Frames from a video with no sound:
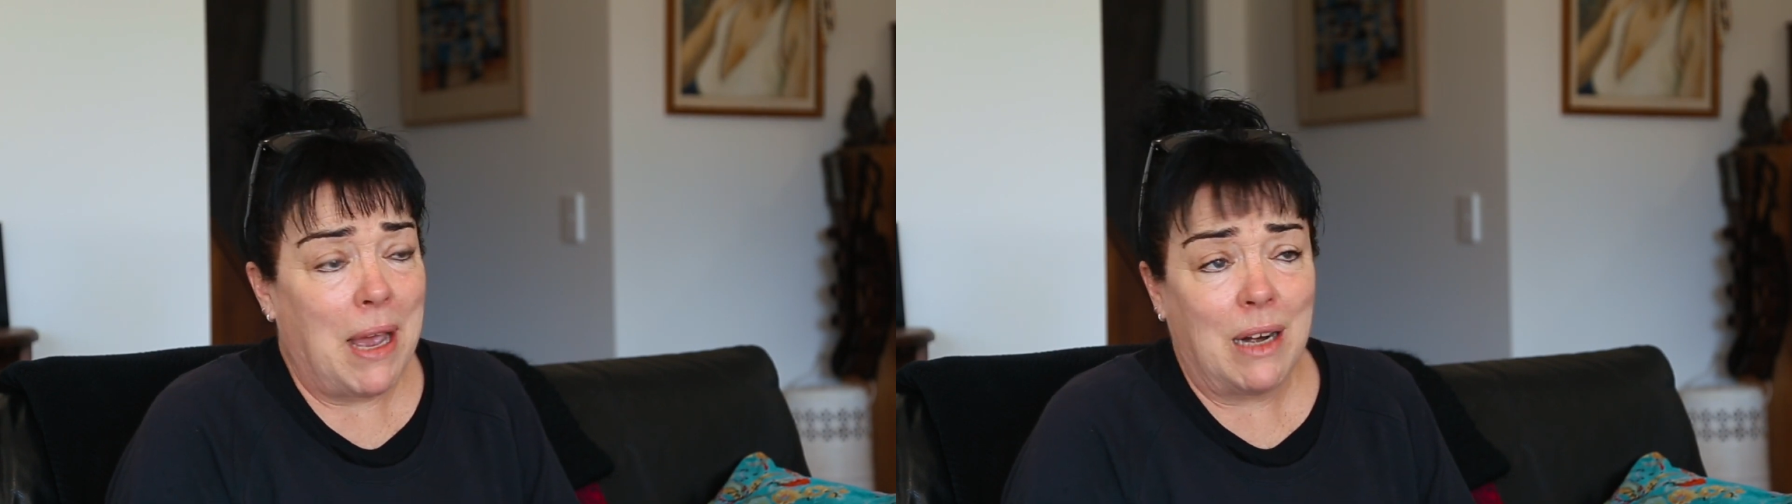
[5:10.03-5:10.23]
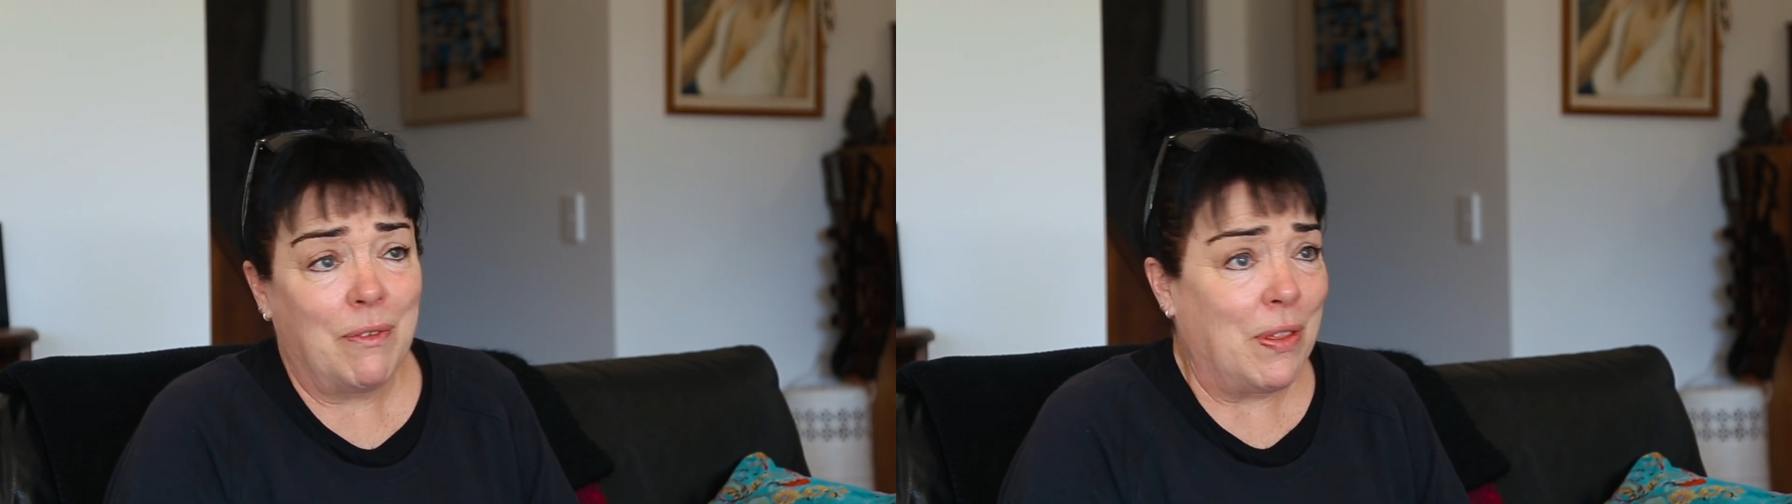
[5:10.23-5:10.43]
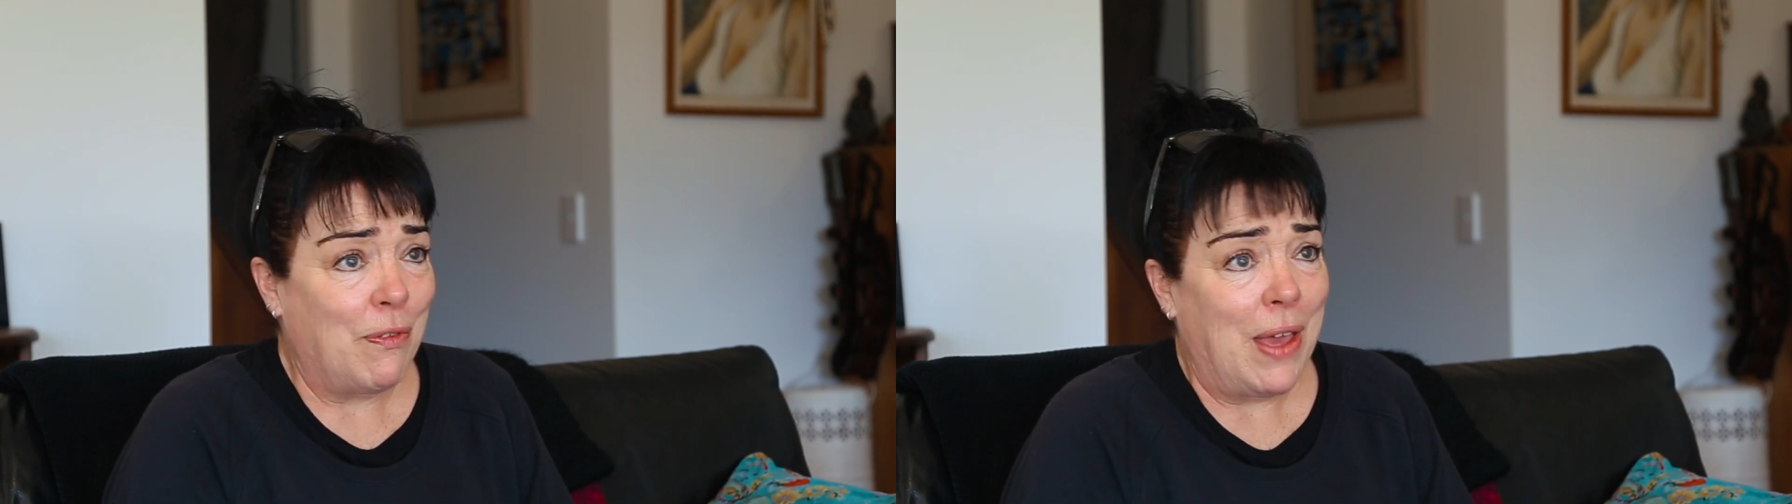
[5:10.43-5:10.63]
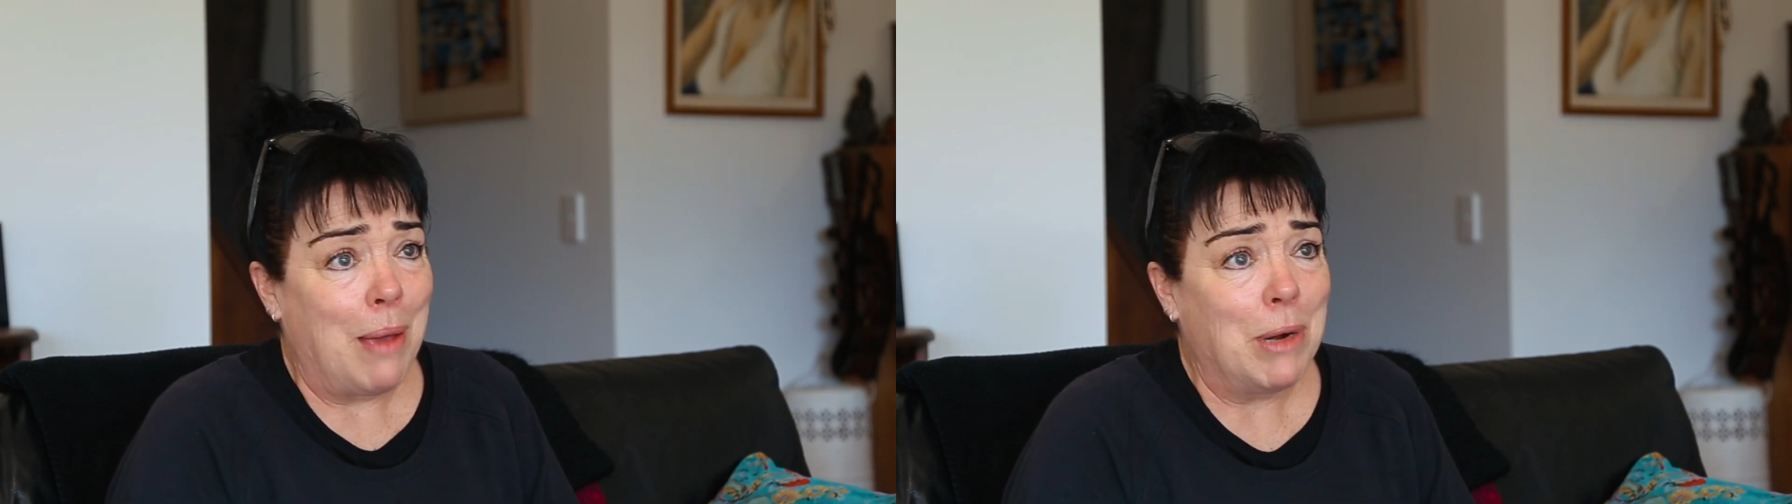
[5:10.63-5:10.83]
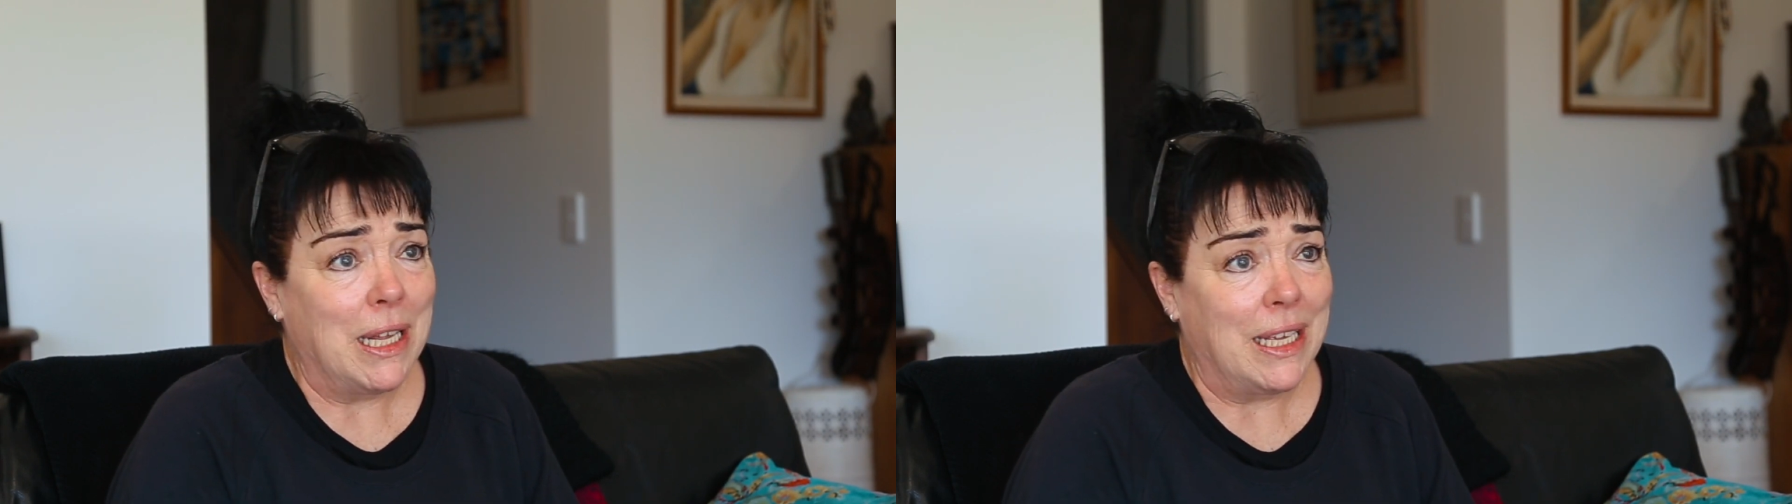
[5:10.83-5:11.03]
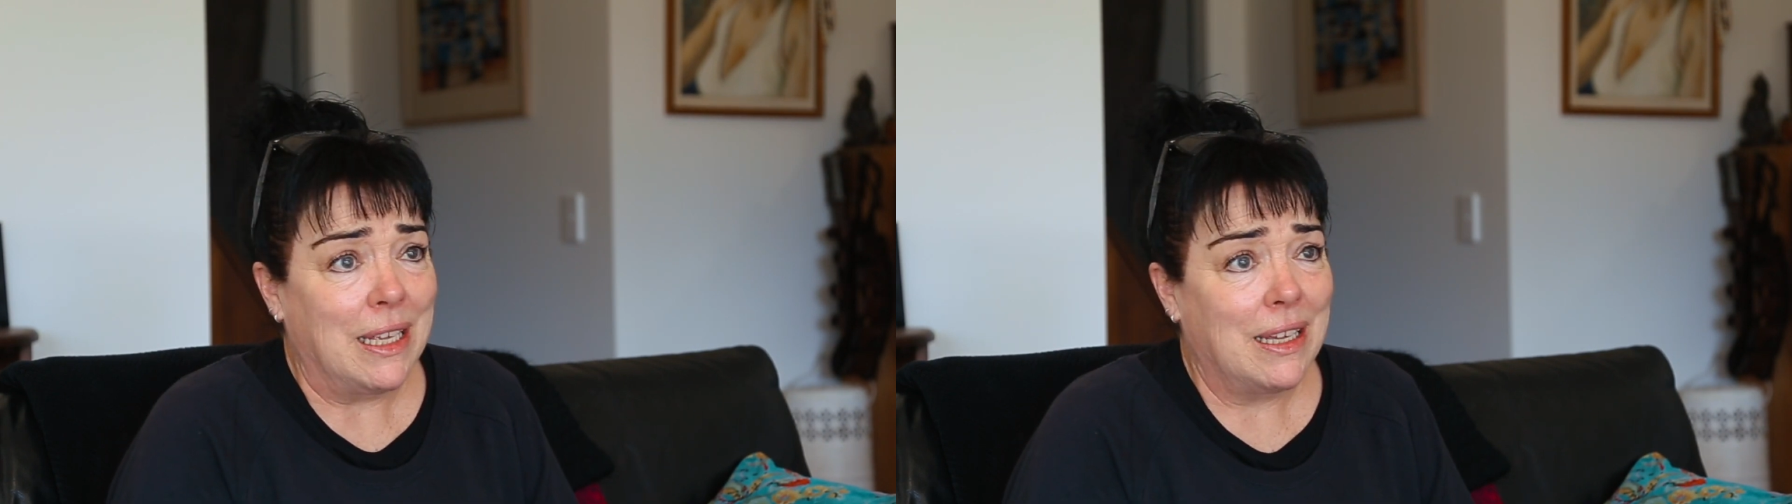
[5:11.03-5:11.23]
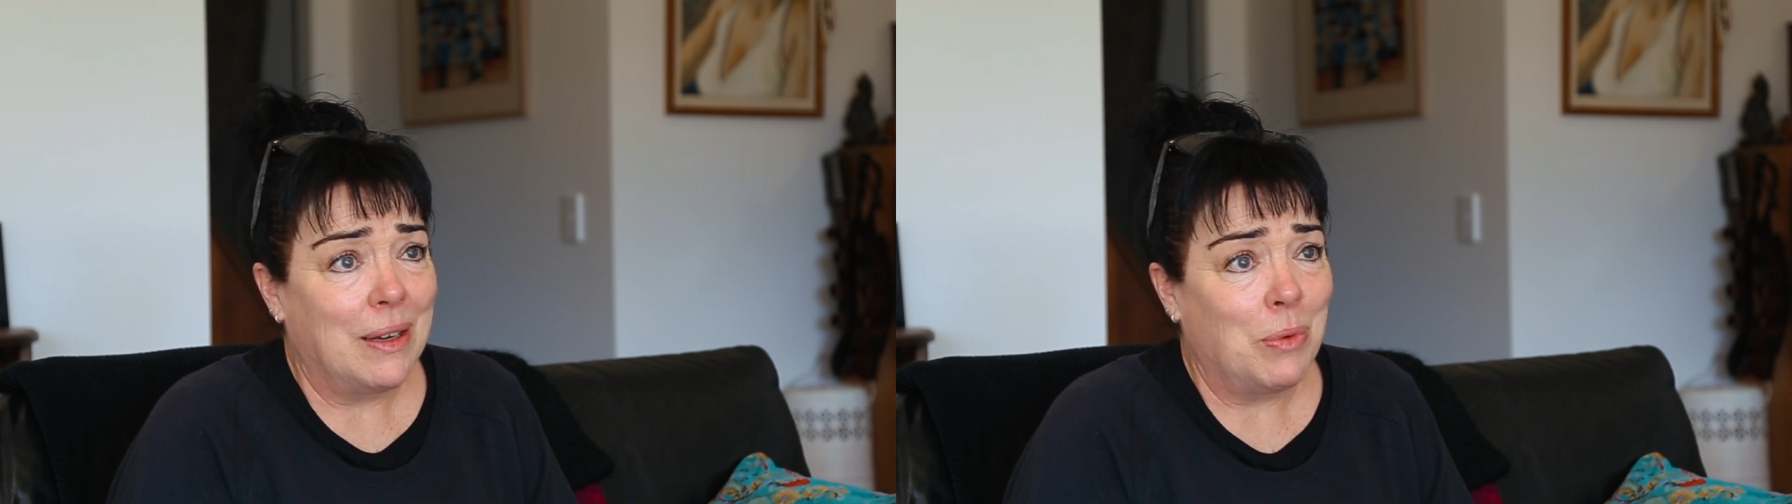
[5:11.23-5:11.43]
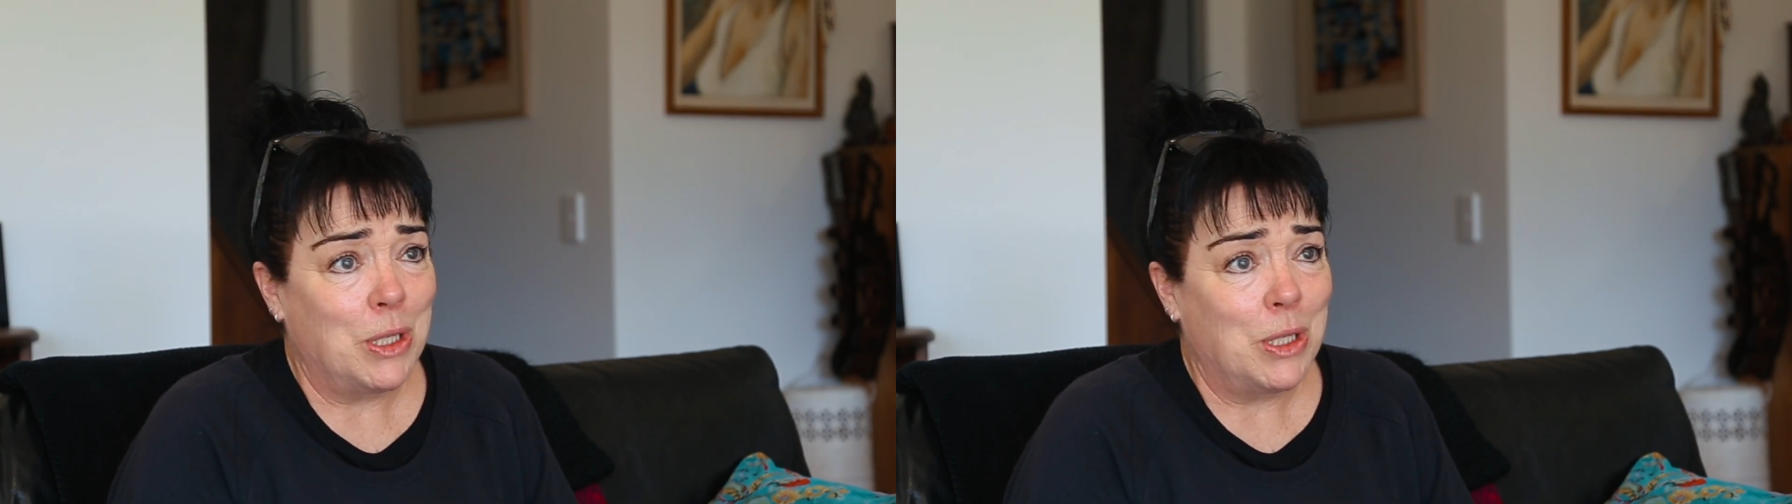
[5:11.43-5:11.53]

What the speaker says: part of the family,